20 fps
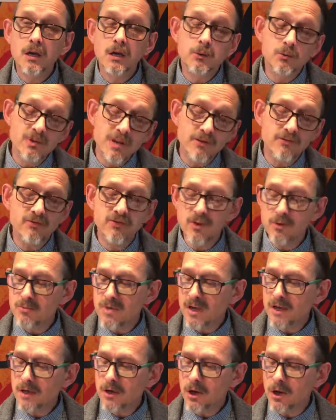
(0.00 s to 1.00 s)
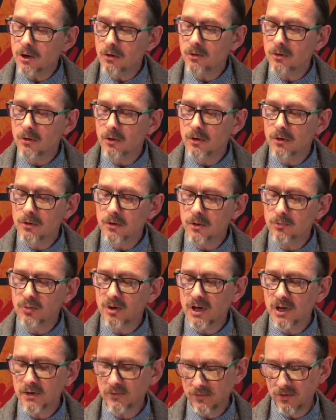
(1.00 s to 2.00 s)
It was that flamingo that
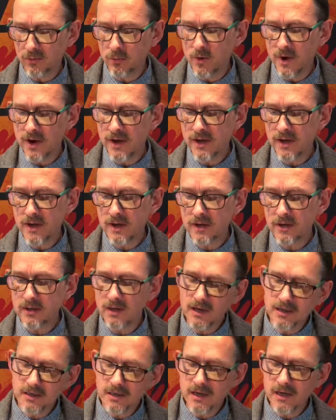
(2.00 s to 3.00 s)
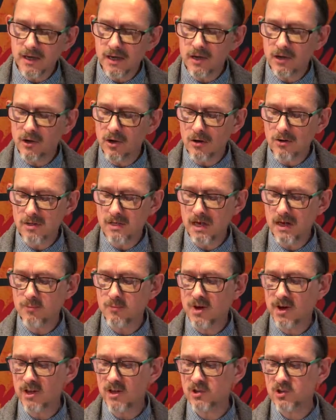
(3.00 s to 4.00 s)
paved the way that day in lockdown,
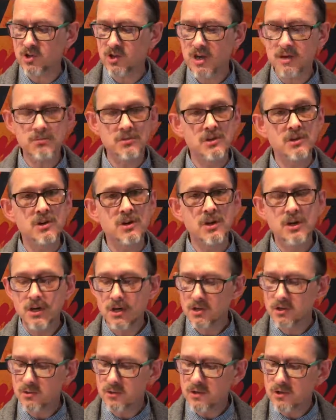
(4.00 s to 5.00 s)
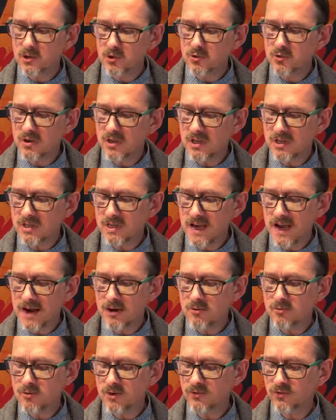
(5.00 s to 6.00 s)
when it escaped to enjoy the
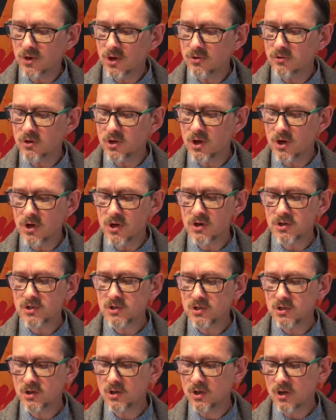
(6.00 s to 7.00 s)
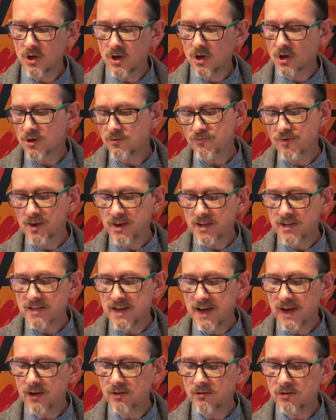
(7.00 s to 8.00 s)
town with no cars to run it
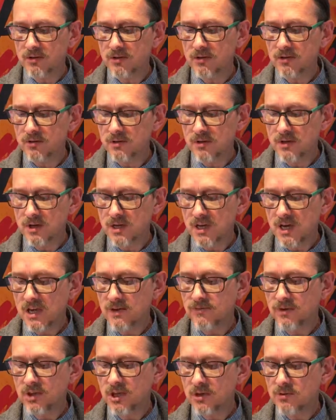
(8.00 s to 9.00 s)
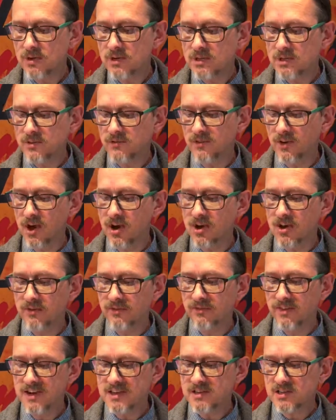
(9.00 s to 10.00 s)
down, and even though its flight of
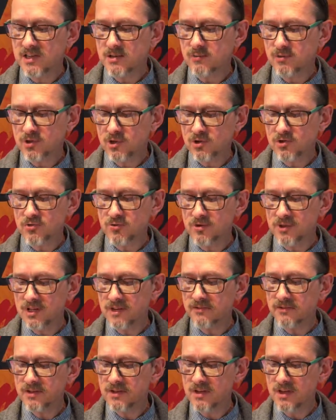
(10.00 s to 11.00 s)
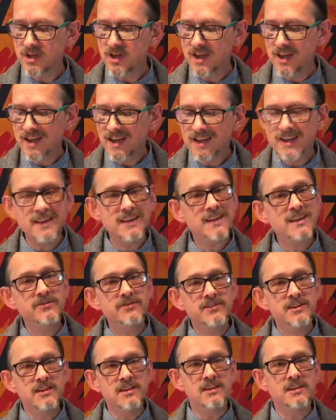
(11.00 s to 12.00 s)
fancy was short-lived, it
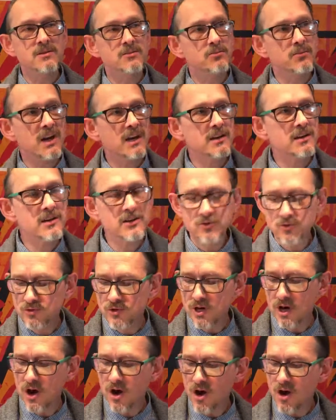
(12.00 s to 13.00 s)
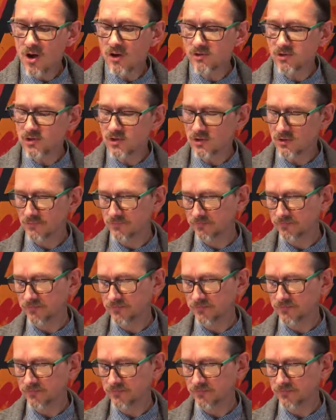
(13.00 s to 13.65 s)
lifted black country hearts,